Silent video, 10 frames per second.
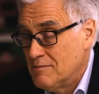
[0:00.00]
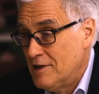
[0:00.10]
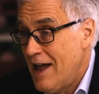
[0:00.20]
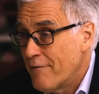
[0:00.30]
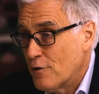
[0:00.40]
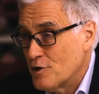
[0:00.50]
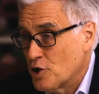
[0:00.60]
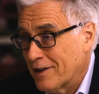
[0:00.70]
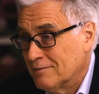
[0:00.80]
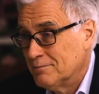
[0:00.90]

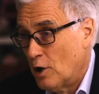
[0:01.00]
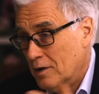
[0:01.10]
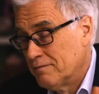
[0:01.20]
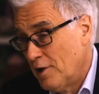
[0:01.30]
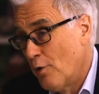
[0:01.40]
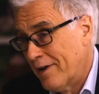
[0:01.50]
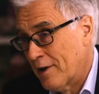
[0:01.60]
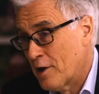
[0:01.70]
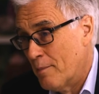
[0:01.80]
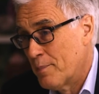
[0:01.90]
leveraging of
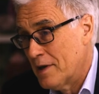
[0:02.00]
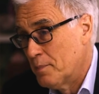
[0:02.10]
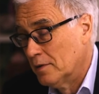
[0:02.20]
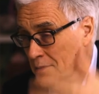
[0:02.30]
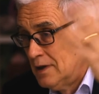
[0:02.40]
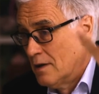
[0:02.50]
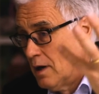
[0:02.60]
lower income people,